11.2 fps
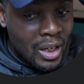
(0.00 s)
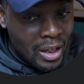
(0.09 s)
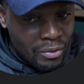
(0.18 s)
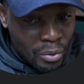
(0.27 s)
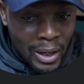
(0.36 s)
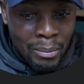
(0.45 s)

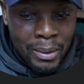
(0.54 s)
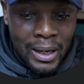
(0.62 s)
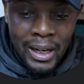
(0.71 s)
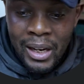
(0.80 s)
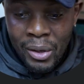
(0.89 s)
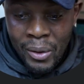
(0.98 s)
if you
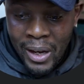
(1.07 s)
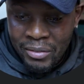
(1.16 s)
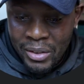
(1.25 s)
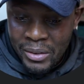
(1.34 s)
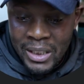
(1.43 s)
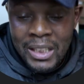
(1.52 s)
apply, you have
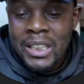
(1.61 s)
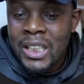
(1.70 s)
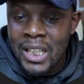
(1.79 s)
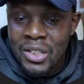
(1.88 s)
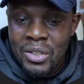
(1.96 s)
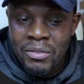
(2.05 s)
a greater
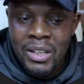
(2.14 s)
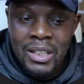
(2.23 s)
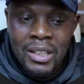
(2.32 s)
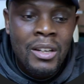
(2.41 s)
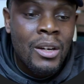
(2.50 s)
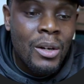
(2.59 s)
chance
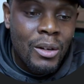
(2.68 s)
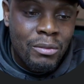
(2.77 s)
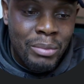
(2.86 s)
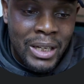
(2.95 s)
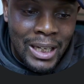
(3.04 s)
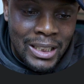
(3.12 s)
of
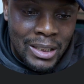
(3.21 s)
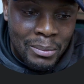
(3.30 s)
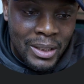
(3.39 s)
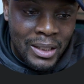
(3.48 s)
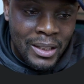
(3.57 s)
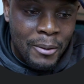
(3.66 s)
being
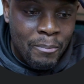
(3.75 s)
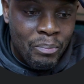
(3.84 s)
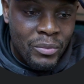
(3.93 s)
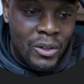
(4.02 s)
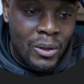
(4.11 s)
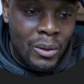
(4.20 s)
accepted.
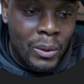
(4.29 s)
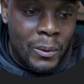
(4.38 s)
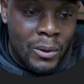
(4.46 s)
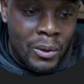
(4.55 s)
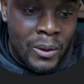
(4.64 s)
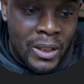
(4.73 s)
So we will
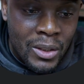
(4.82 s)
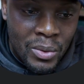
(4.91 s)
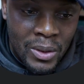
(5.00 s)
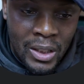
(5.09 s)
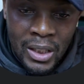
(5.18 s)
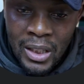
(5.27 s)
go into
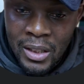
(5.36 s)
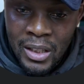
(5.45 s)
the